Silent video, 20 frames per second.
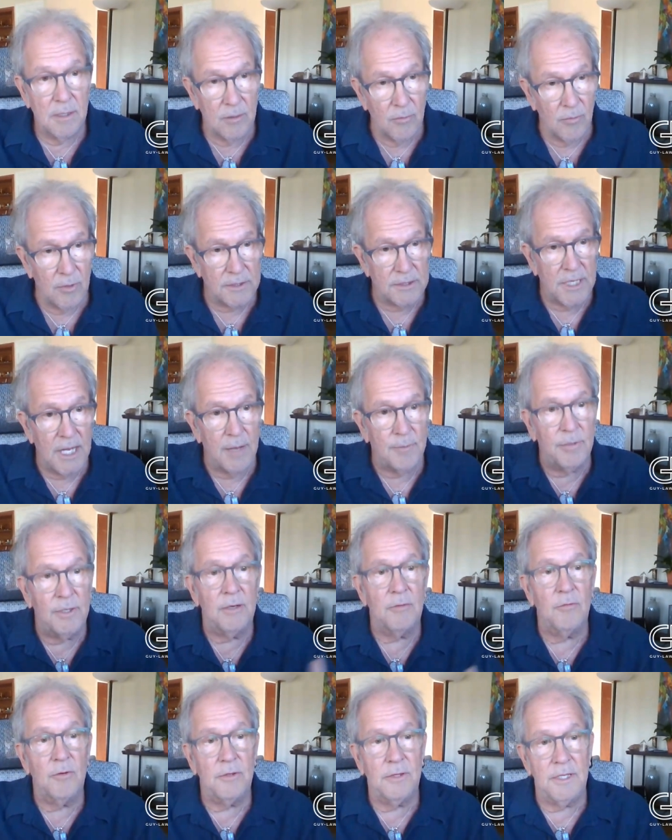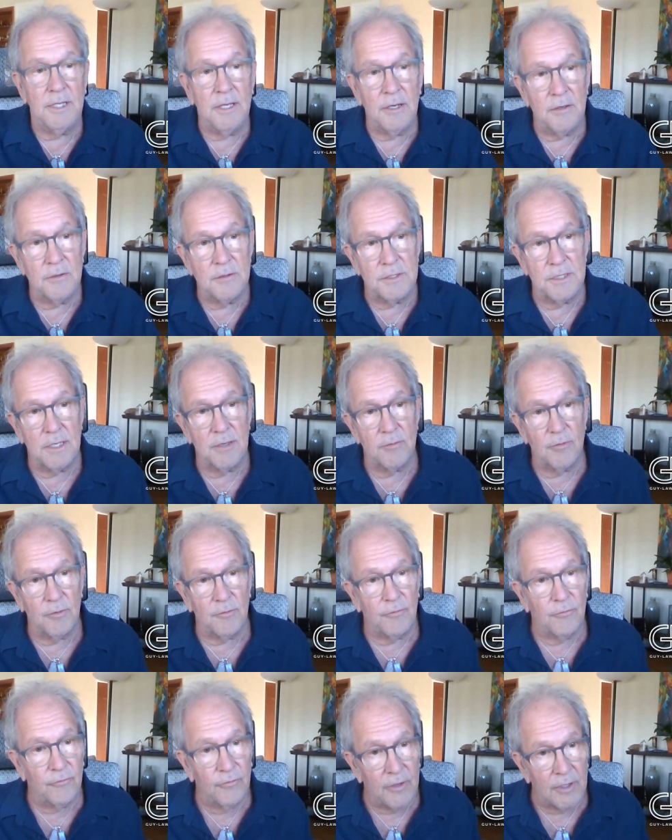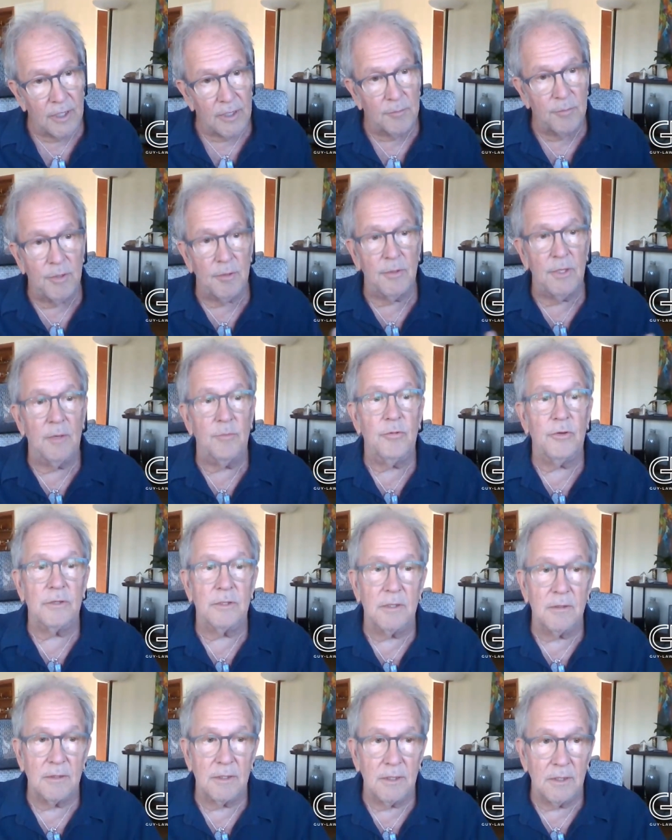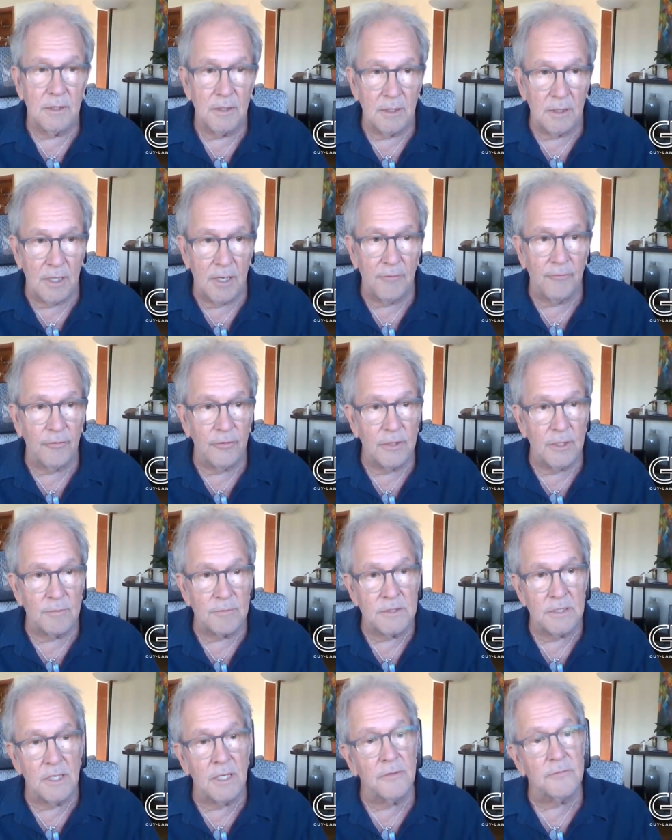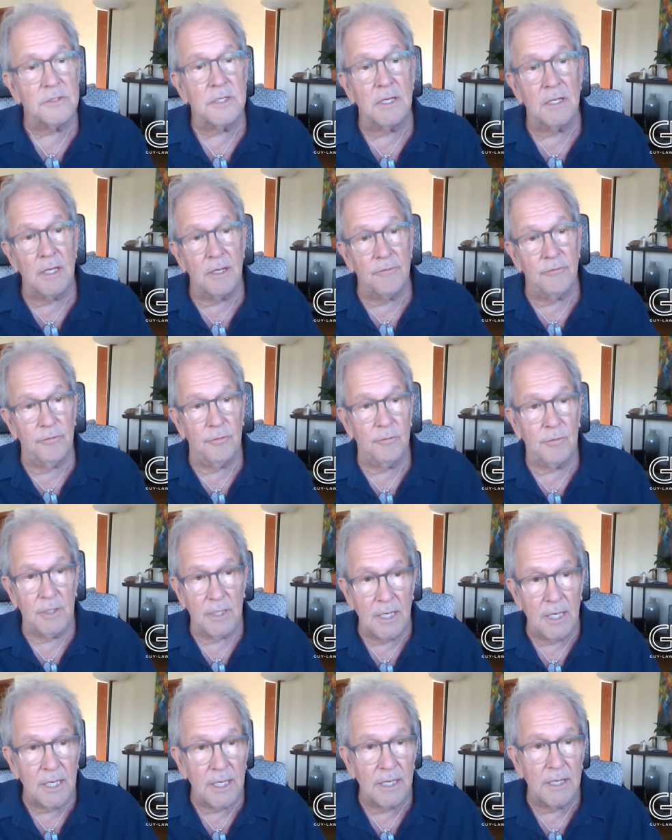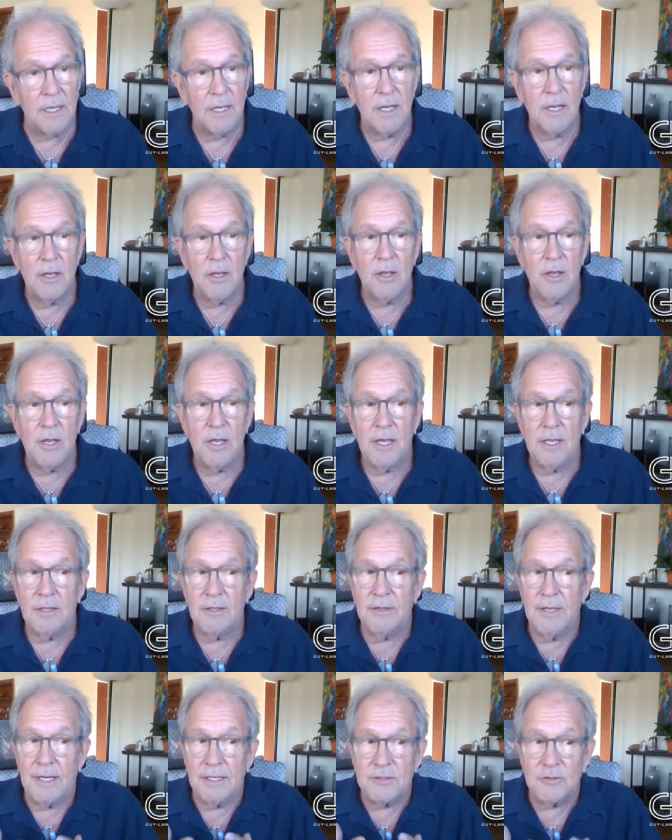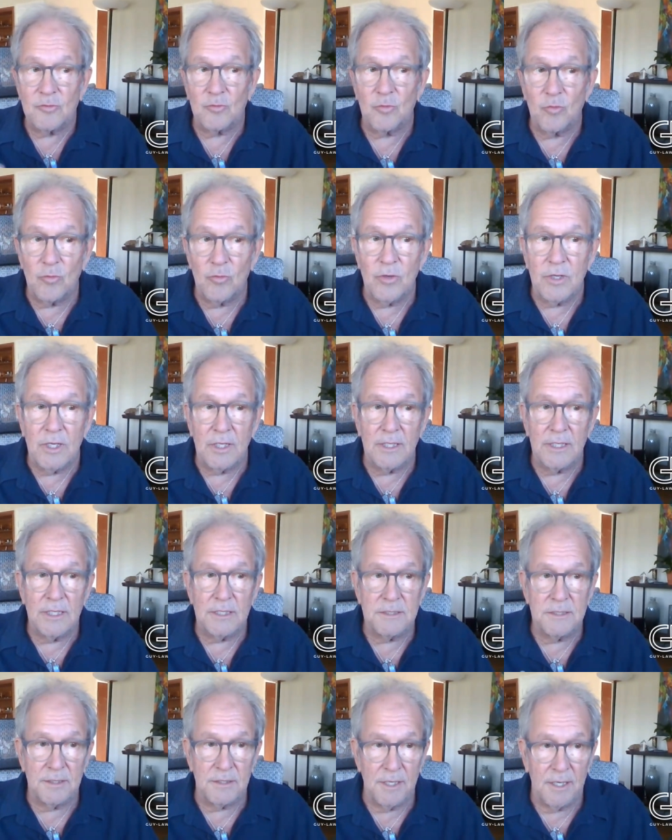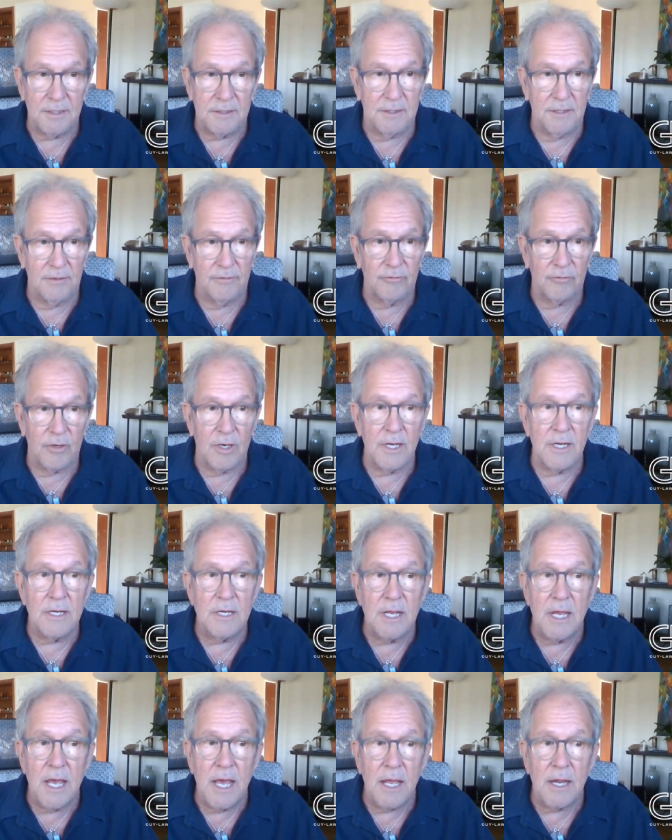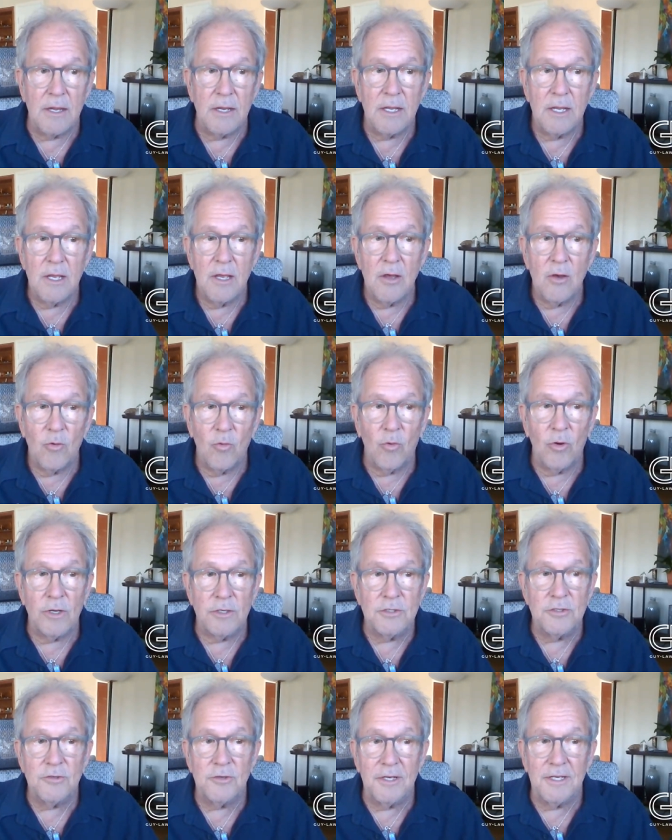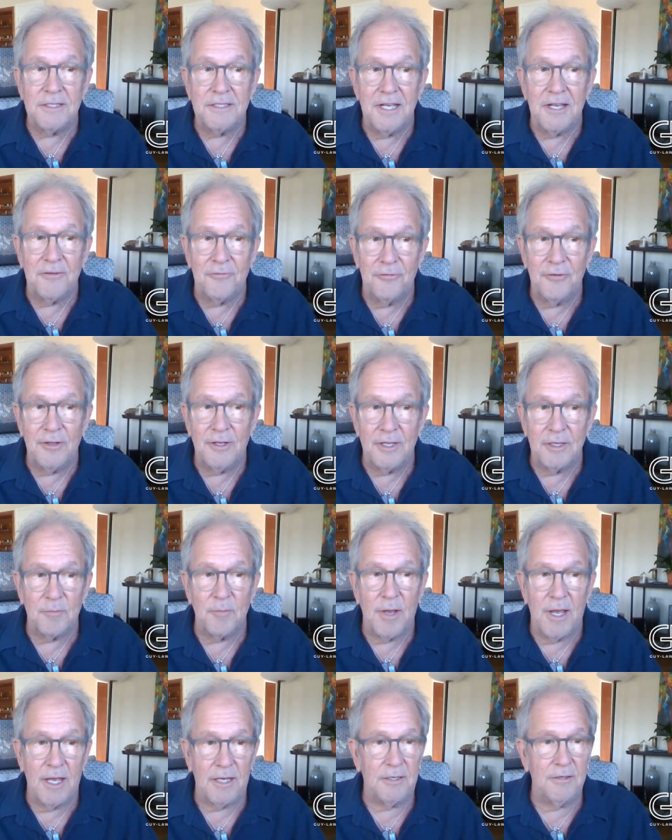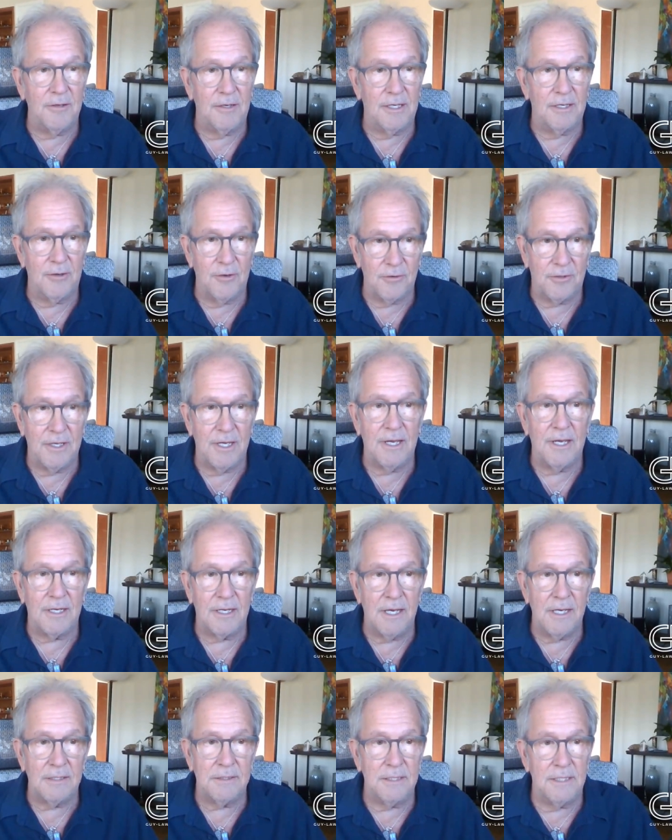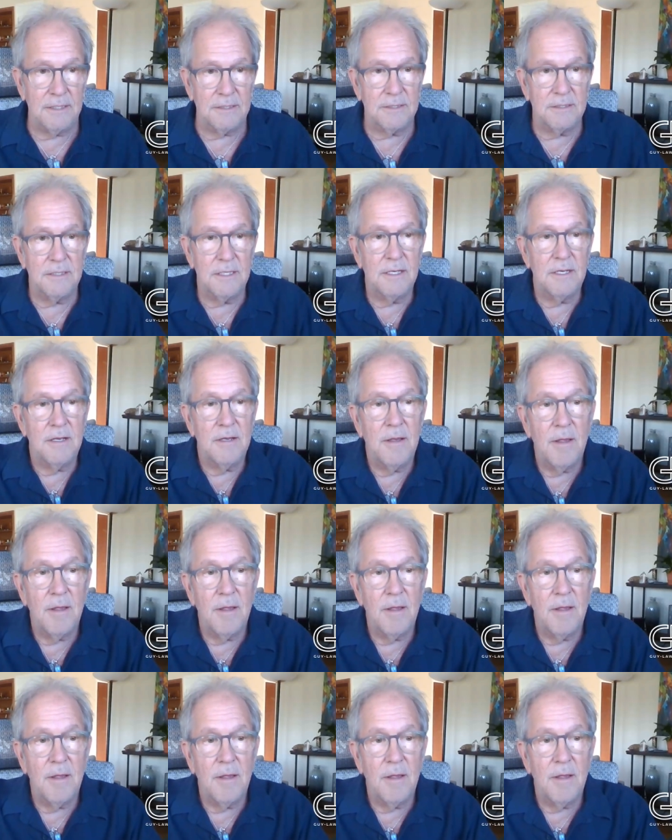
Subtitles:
what's happening with the energy, we're filling people up with love for themselves and love from God. That's really seductive, right? And once you get that feeling back, you're like, okay, I got this.